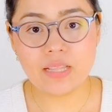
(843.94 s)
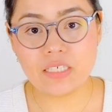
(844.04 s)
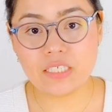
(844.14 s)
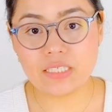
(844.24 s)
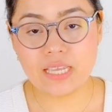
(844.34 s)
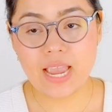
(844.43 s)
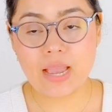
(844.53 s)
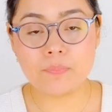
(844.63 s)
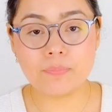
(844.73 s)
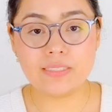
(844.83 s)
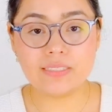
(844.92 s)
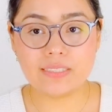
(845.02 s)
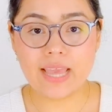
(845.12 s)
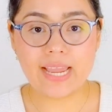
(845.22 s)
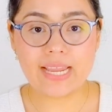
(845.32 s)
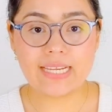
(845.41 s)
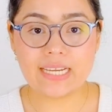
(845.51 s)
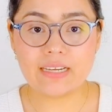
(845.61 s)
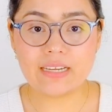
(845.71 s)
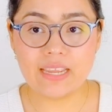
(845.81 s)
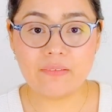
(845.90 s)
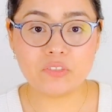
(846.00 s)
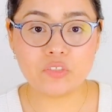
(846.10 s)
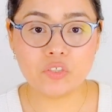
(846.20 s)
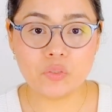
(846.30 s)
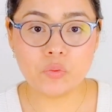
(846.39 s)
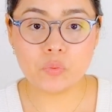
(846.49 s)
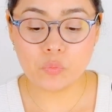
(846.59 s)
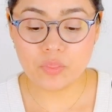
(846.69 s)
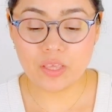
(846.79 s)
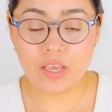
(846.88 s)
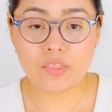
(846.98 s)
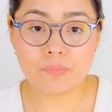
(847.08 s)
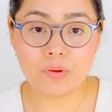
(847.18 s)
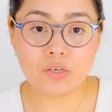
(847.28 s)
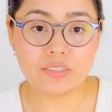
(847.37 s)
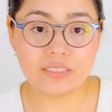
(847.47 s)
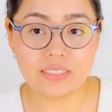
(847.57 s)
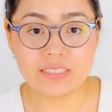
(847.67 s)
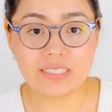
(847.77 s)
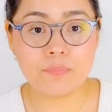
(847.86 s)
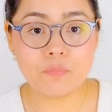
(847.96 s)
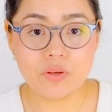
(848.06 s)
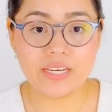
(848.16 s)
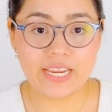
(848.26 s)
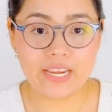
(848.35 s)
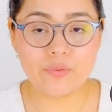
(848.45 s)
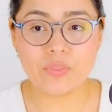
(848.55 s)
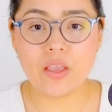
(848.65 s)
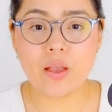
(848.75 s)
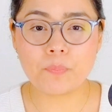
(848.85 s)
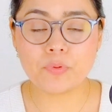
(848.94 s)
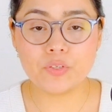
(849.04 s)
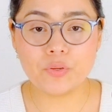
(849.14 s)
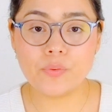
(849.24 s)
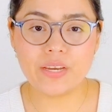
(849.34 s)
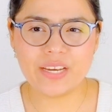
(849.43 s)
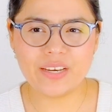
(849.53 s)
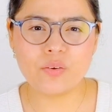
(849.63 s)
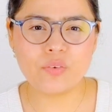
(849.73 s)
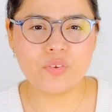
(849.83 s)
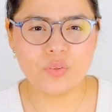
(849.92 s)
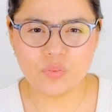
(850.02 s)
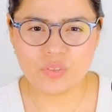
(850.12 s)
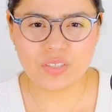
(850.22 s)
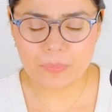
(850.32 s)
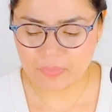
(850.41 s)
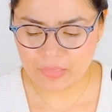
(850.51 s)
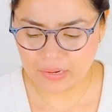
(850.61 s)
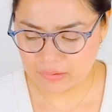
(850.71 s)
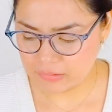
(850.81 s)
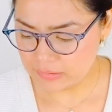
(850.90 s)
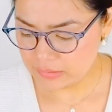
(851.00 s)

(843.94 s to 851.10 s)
that just happens that gives you, the other person, someone here, the opportunity to do something.